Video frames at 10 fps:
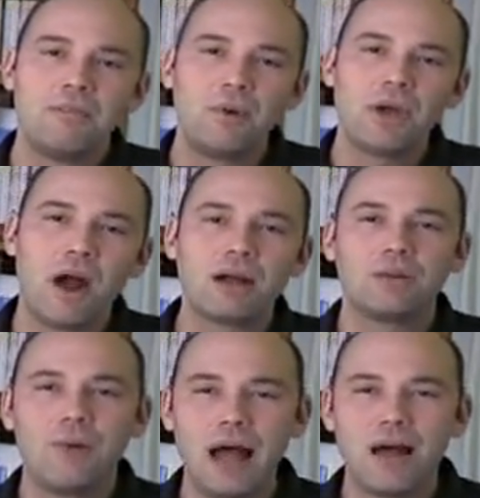But we
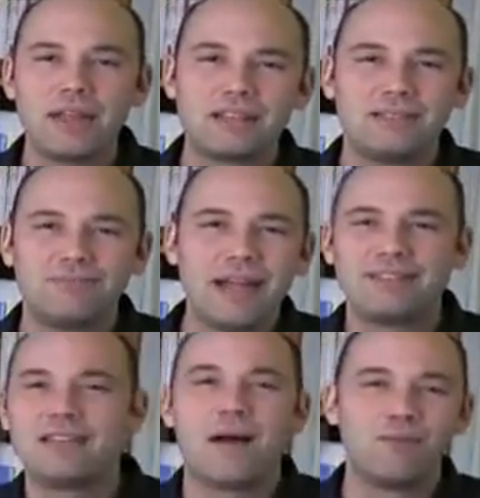argued, well,
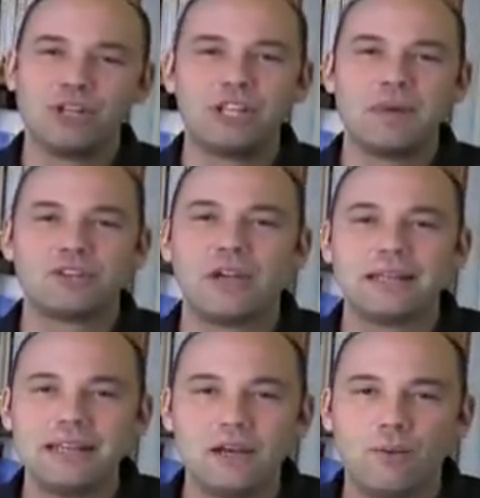that's not really the best
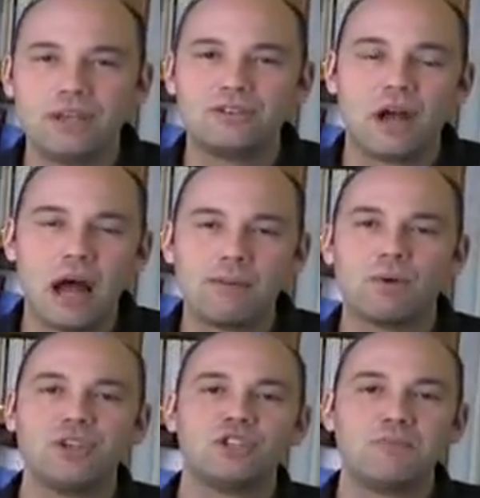idea. It wastes time,
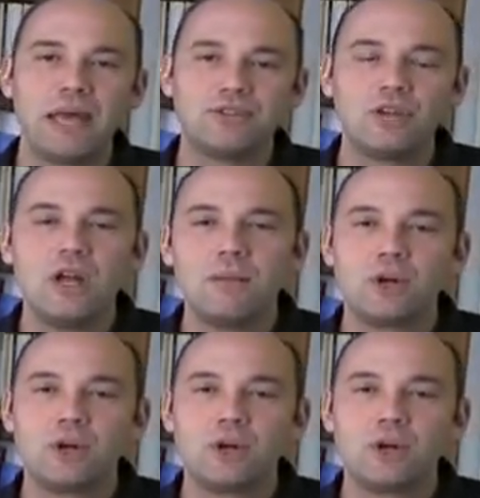it wastes space.